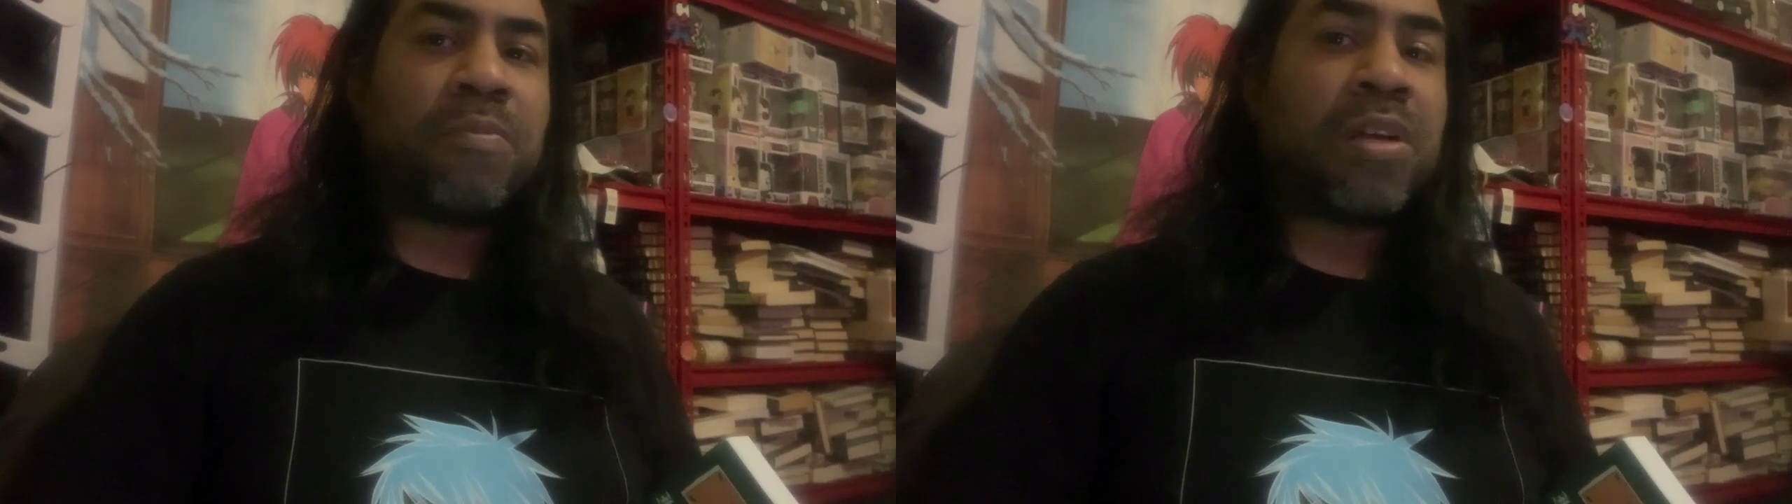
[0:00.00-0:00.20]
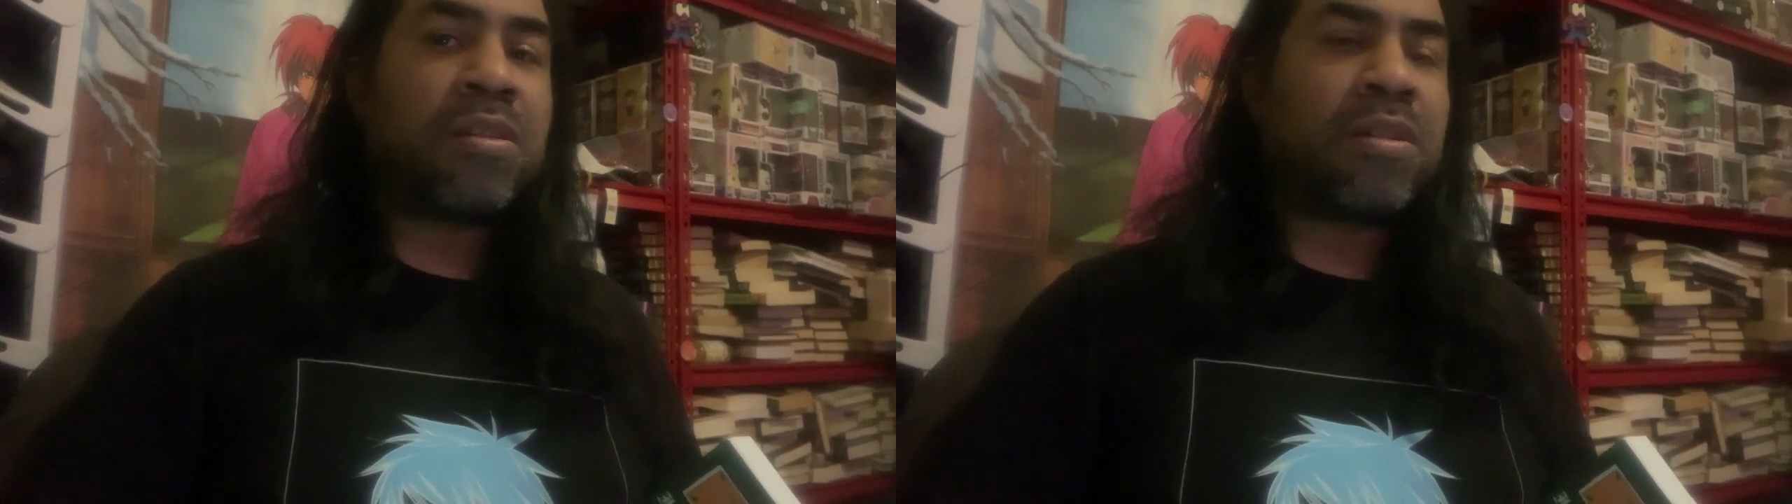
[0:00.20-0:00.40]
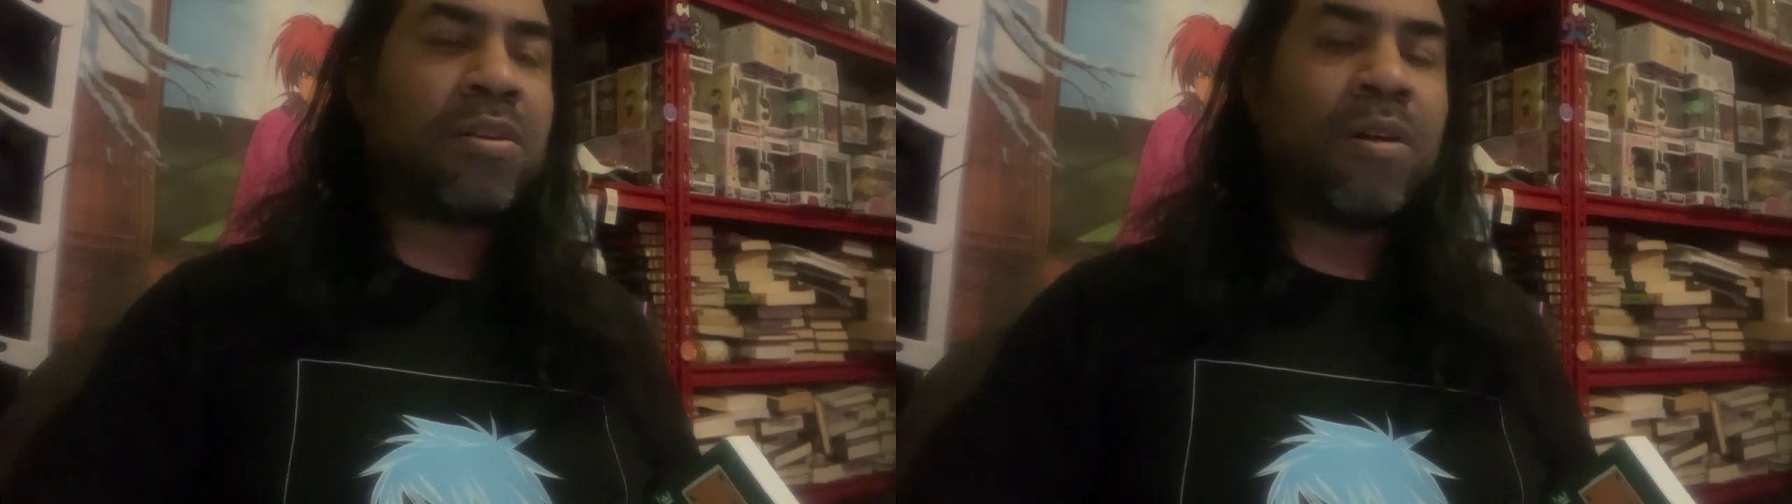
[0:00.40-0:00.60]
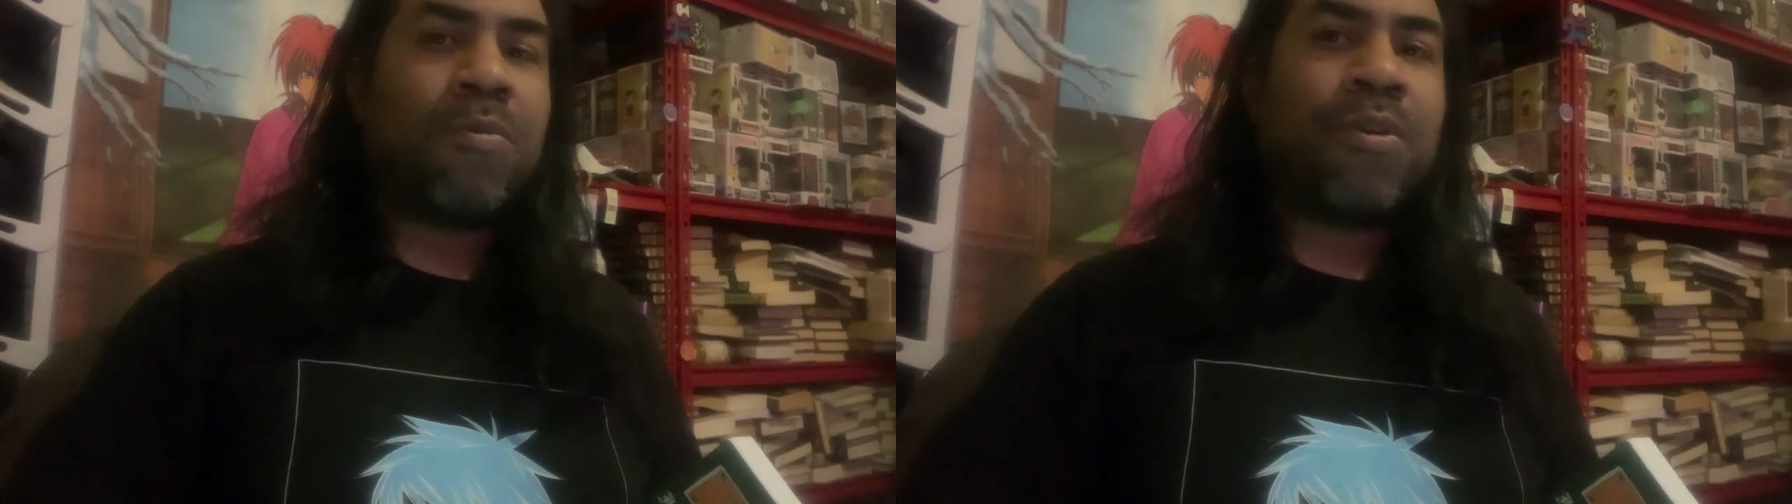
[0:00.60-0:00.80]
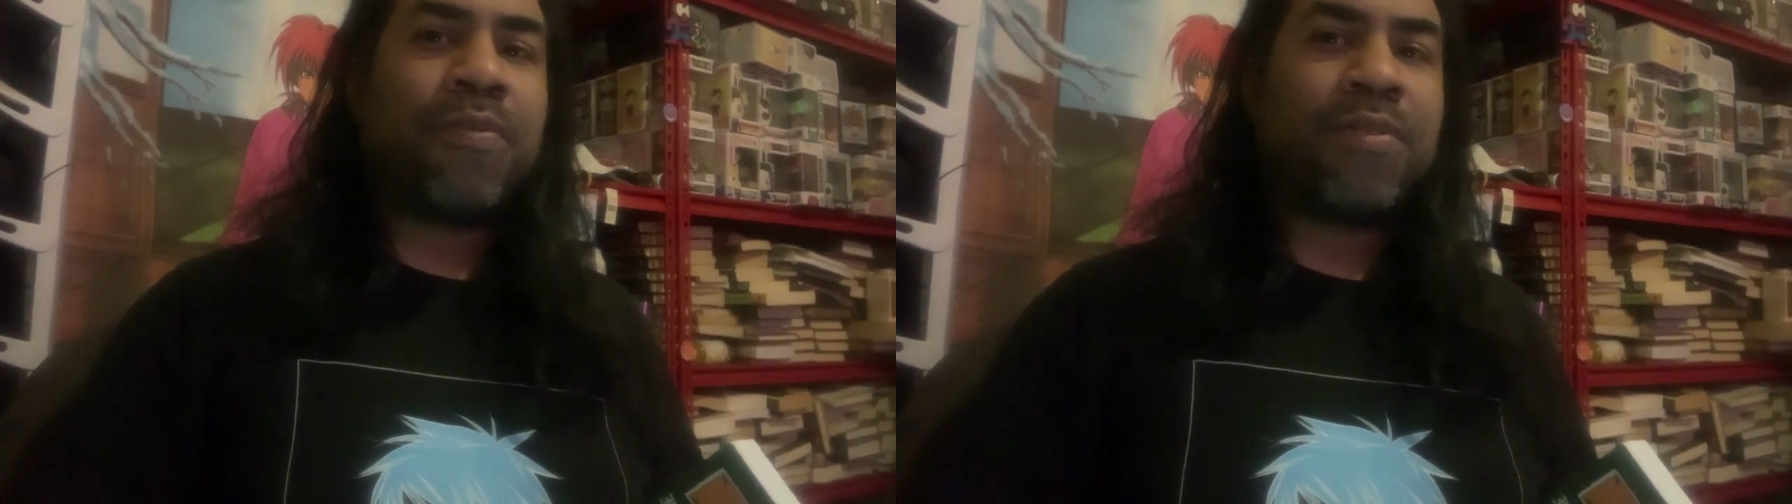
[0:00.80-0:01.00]
makes it all
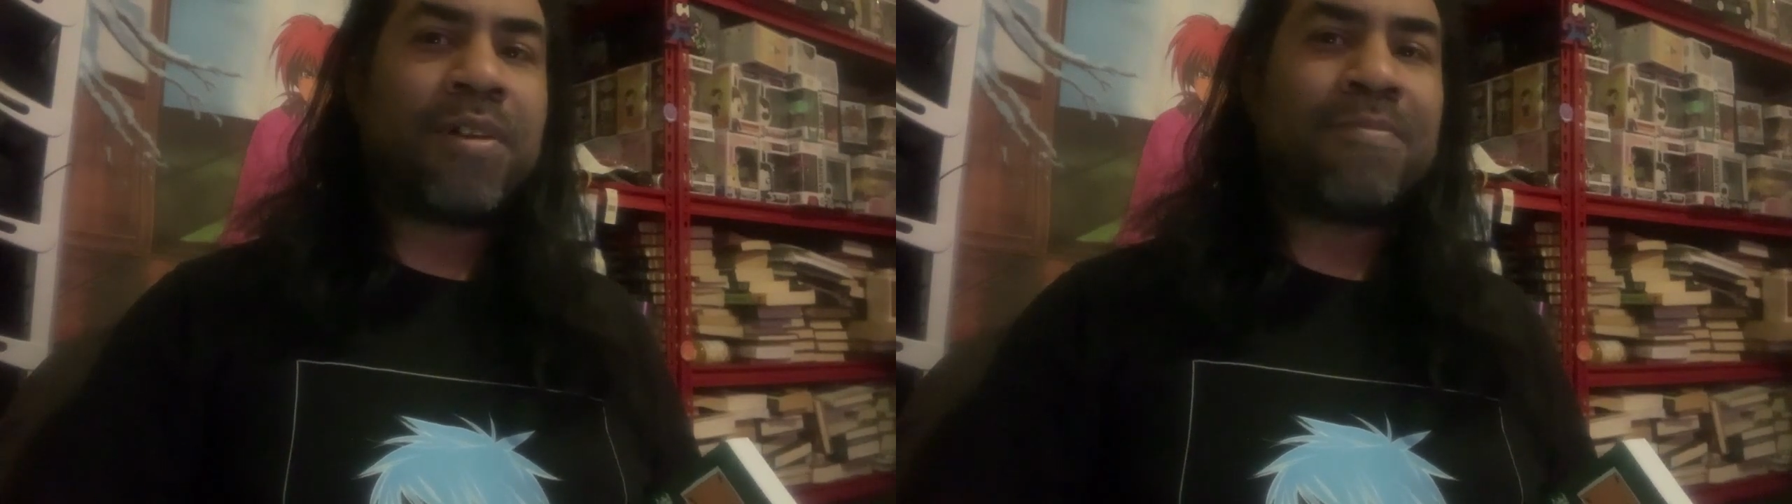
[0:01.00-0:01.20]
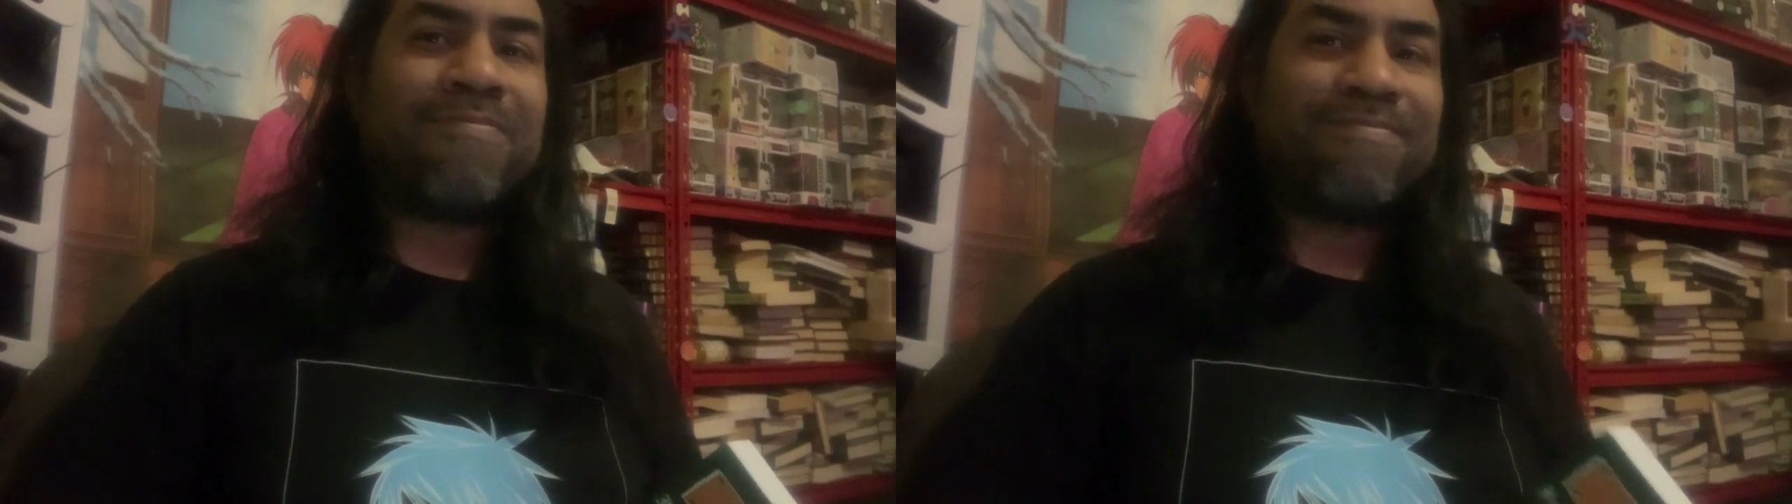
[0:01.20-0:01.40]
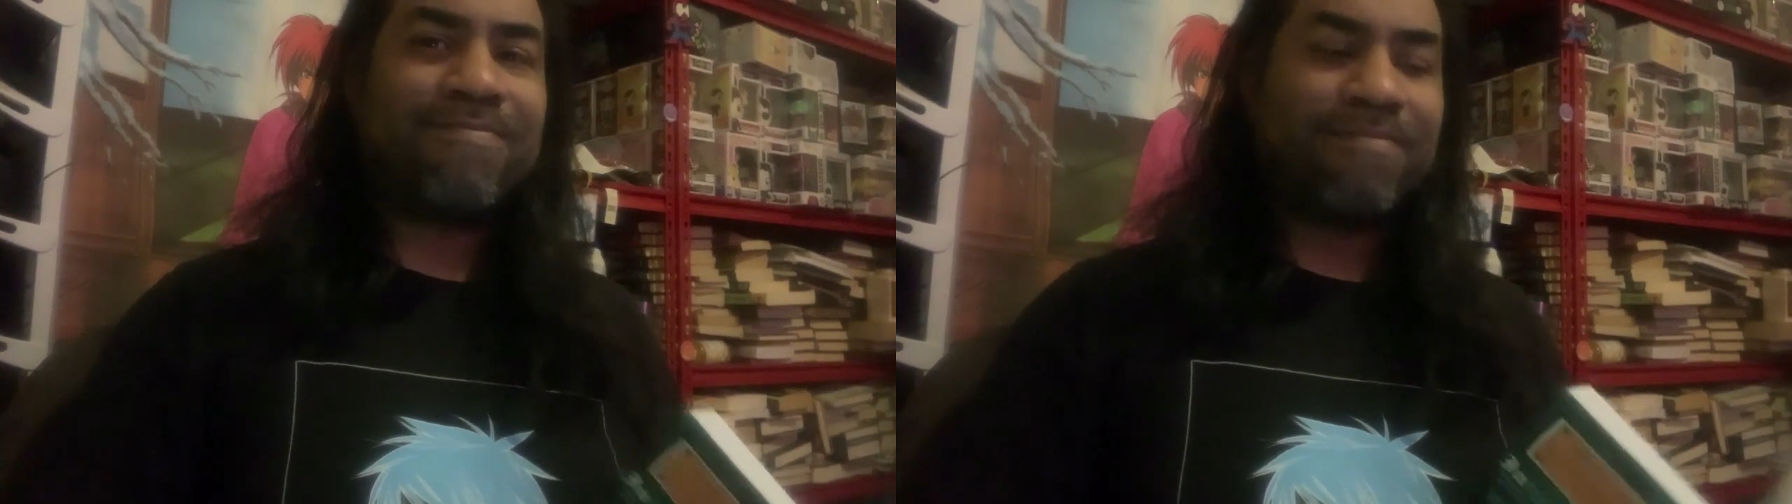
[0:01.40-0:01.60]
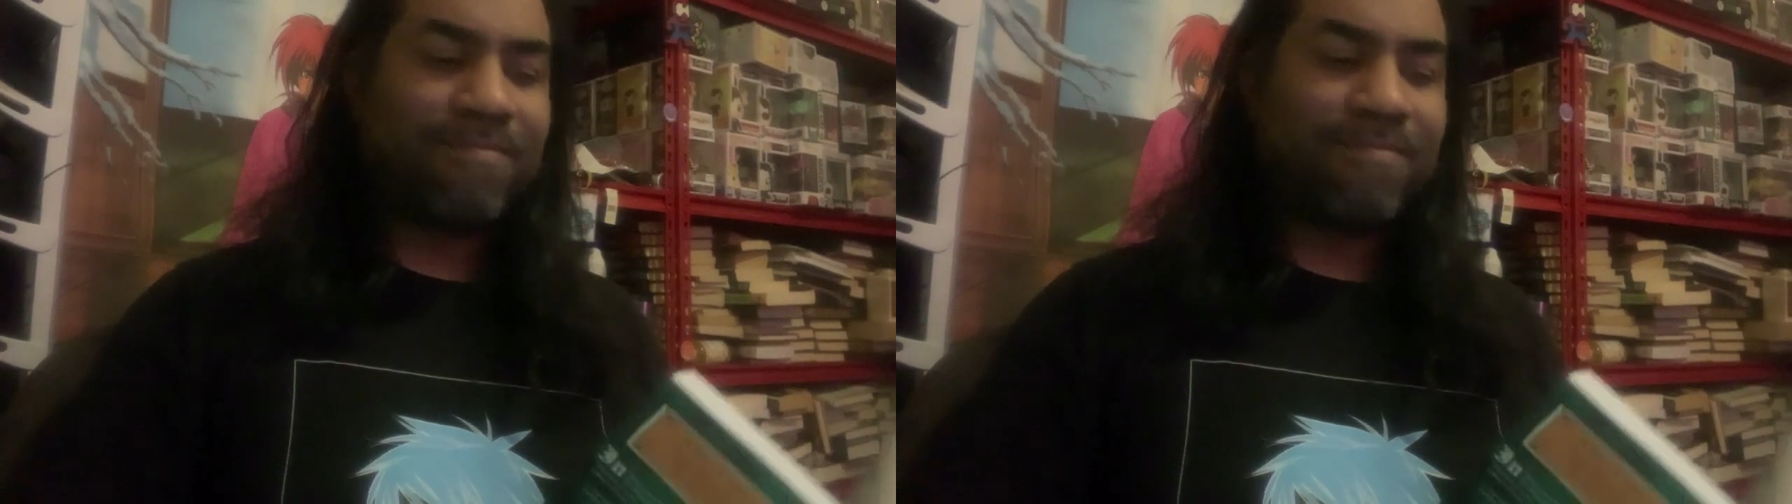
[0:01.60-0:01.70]
worth it.